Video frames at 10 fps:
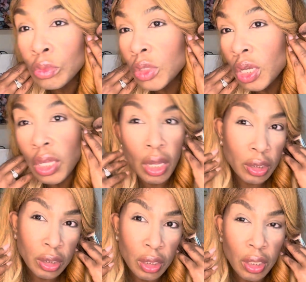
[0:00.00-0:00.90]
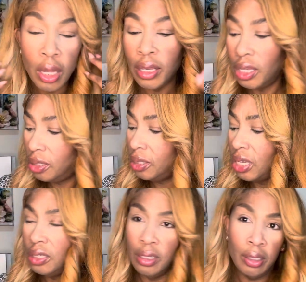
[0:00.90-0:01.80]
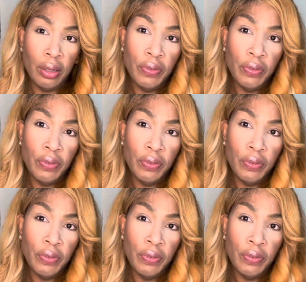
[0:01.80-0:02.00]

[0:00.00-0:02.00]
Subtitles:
Can y'all see? Yeah, that's enough.